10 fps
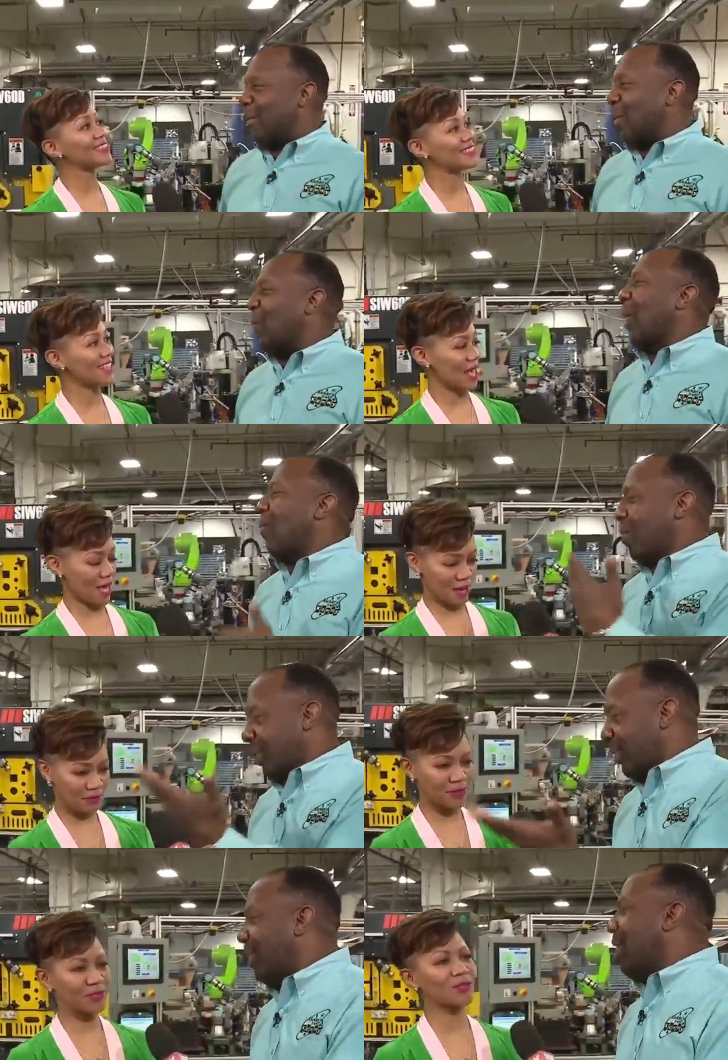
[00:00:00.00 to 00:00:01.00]
Speaker 1: the program,
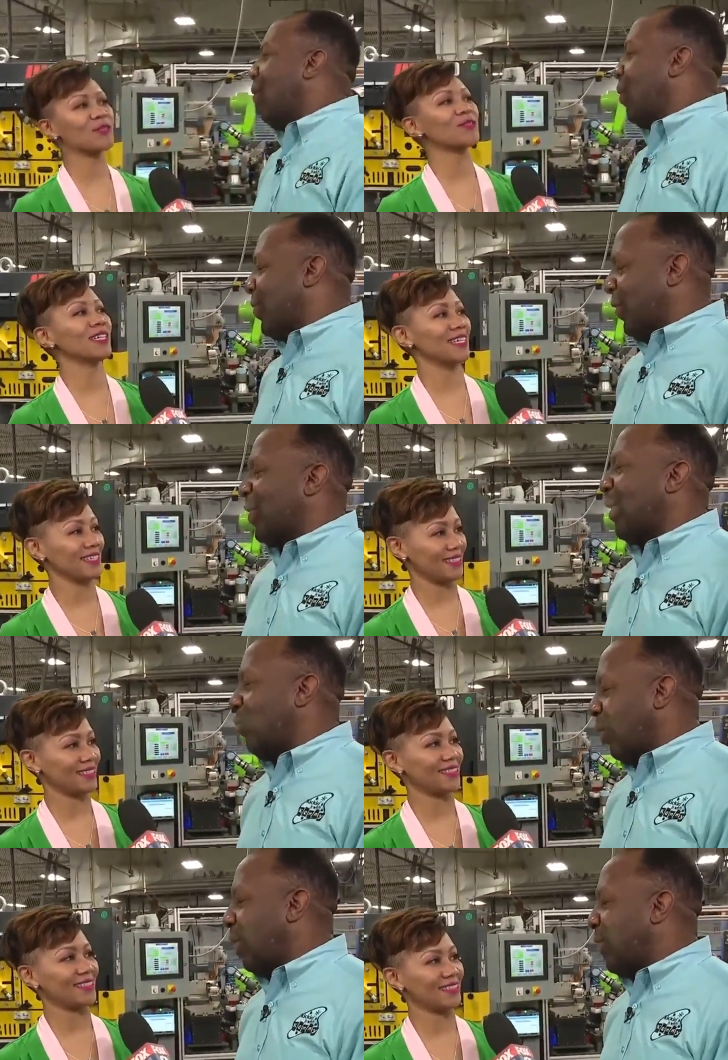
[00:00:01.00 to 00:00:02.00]
which is which is
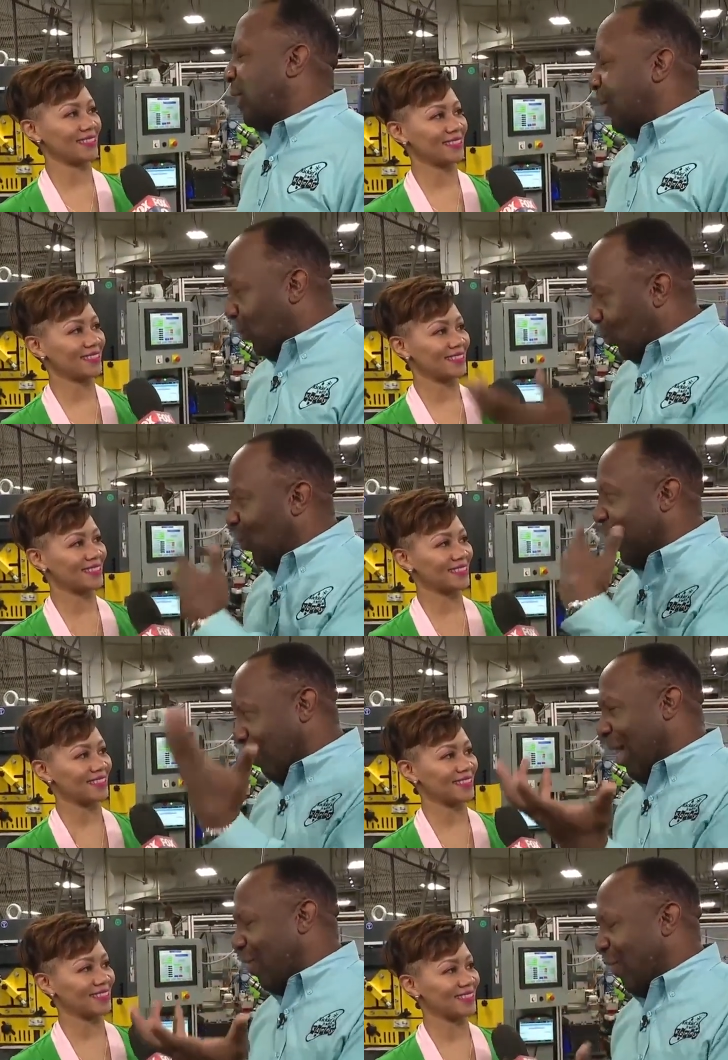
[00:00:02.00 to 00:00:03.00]
good words to use when we're in
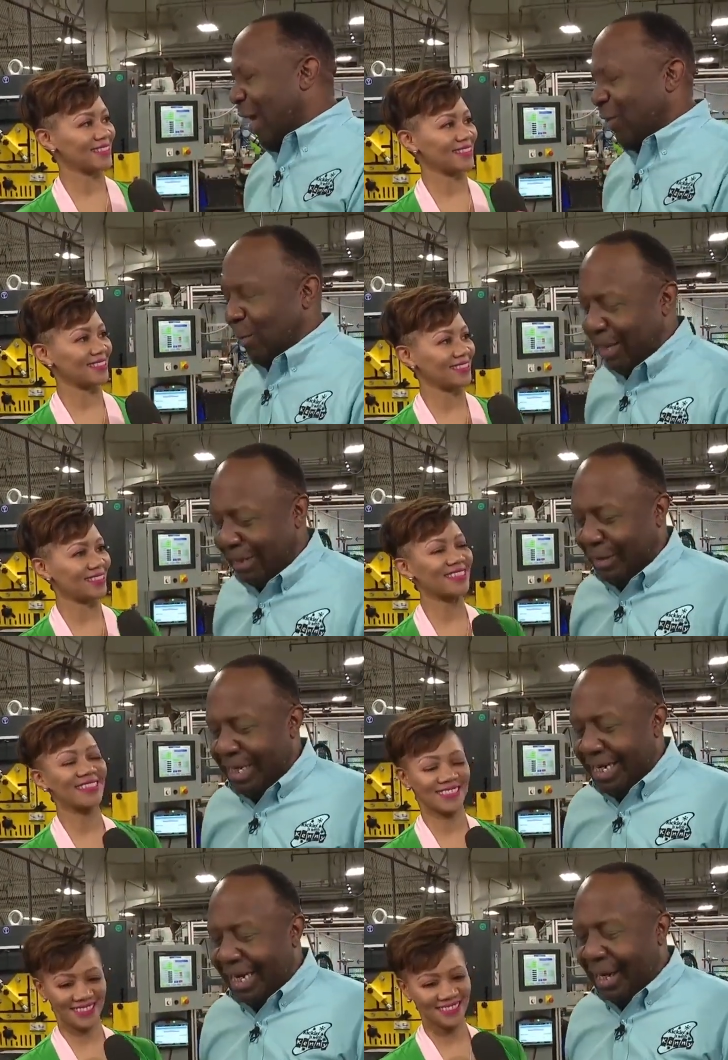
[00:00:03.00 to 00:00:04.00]
a manufacturing place.
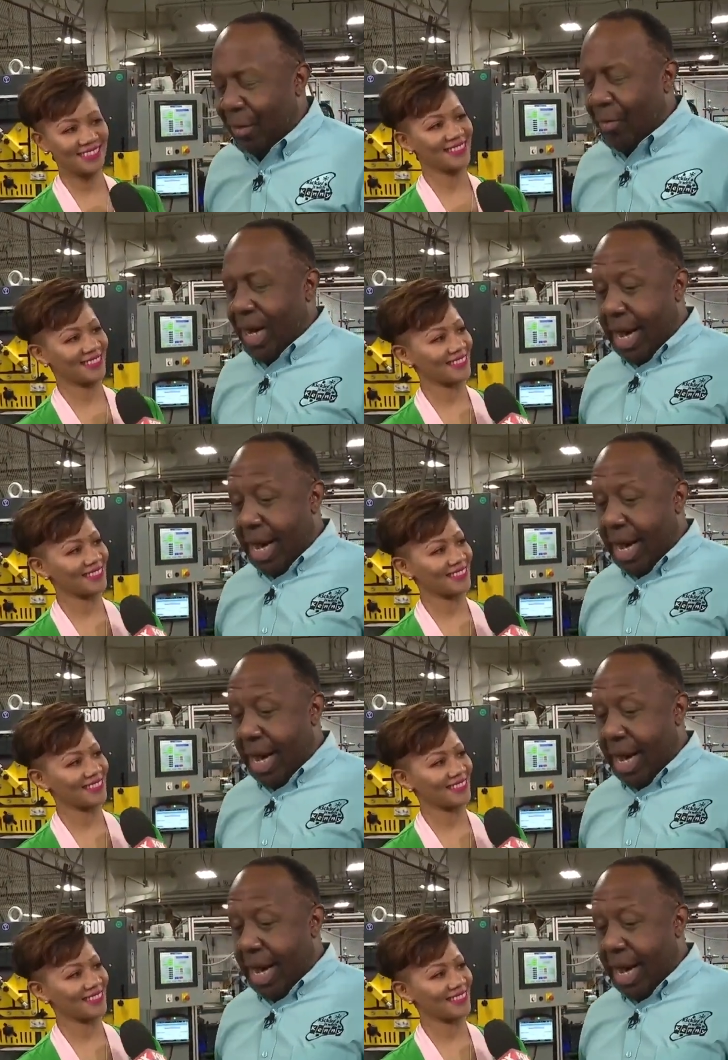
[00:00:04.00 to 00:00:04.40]
Um,